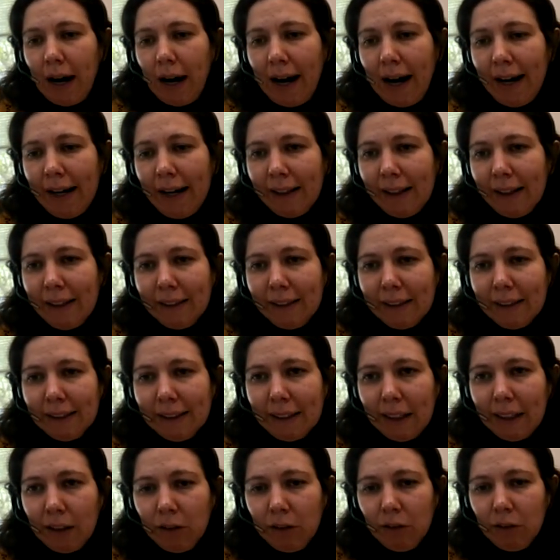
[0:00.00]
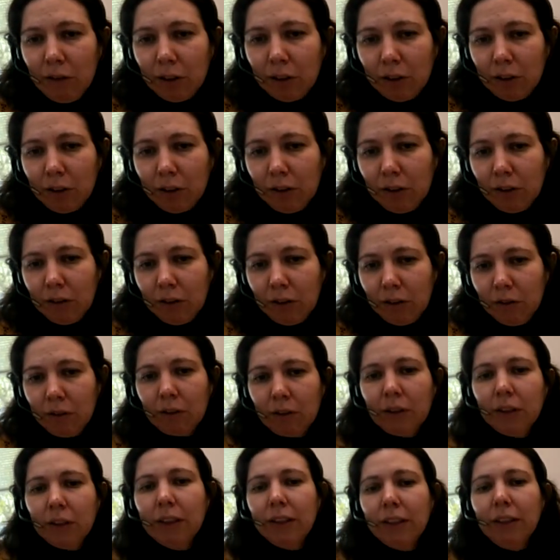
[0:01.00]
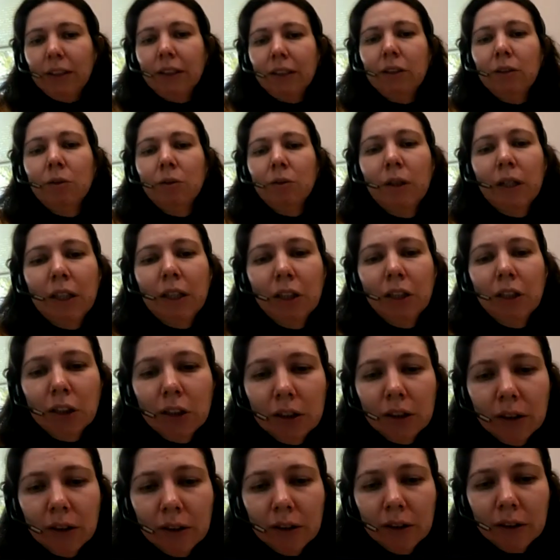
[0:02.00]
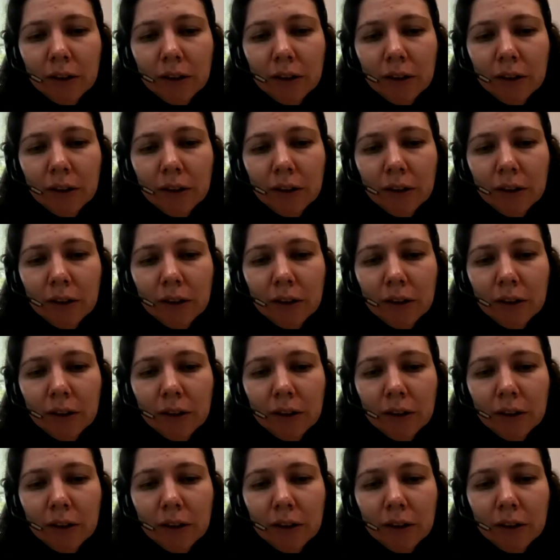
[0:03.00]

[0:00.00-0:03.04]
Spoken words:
I need a solution for this equation.